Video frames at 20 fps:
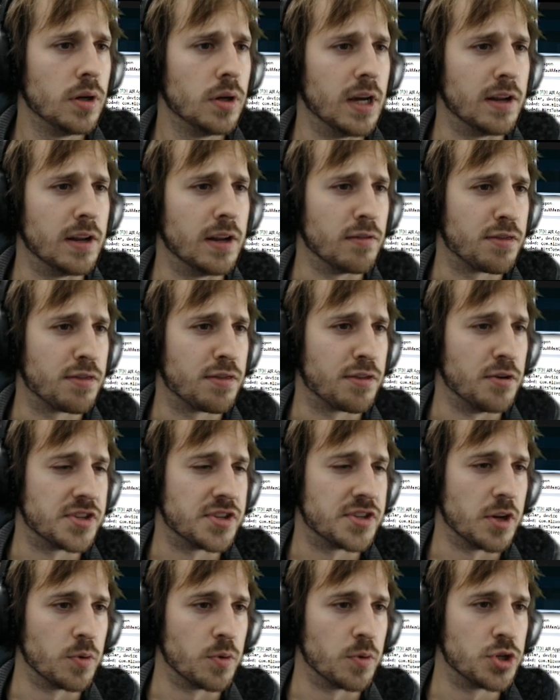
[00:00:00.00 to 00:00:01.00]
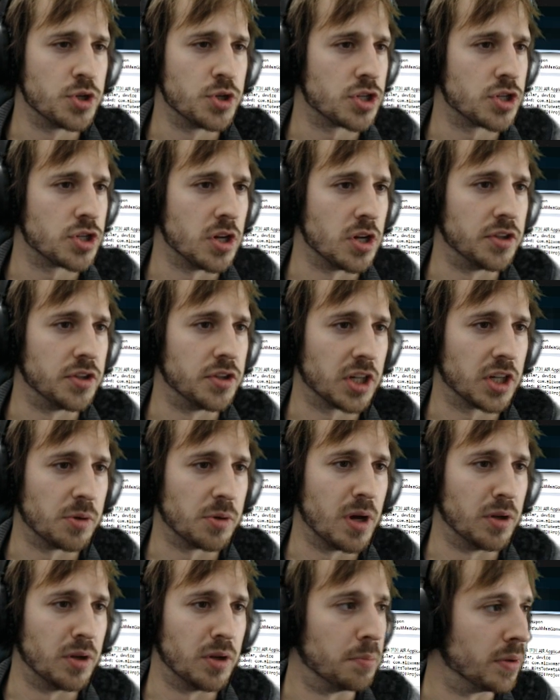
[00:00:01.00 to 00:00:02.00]
And Thursday we just uh, dig
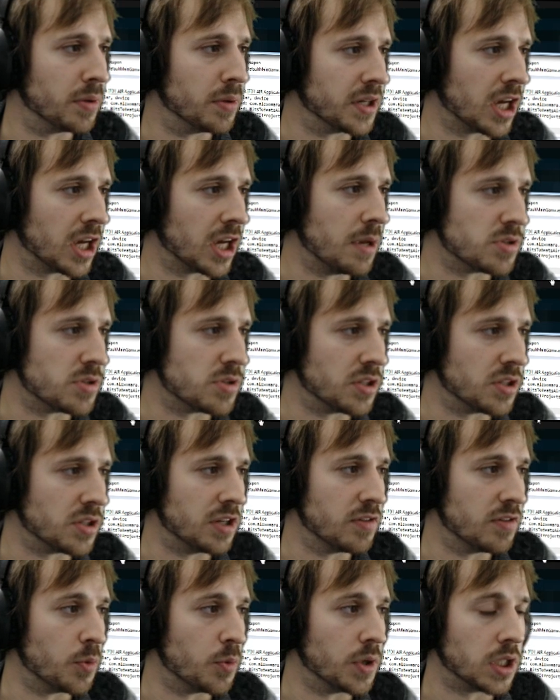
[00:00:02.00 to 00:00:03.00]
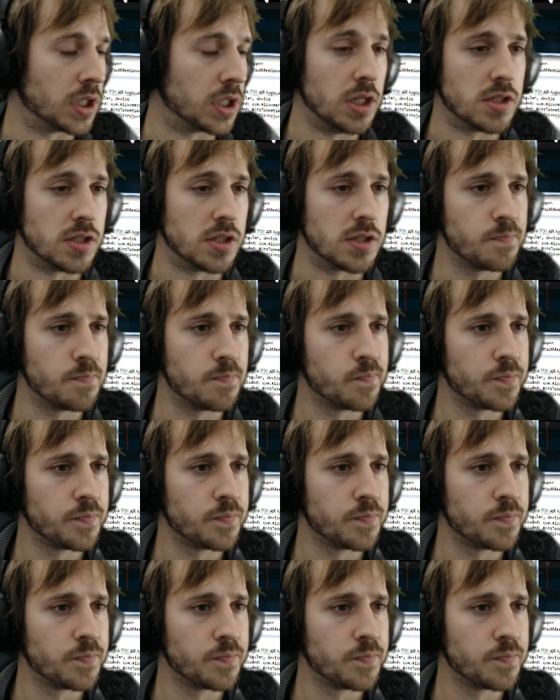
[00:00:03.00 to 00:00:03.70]
around and play games and give away keys.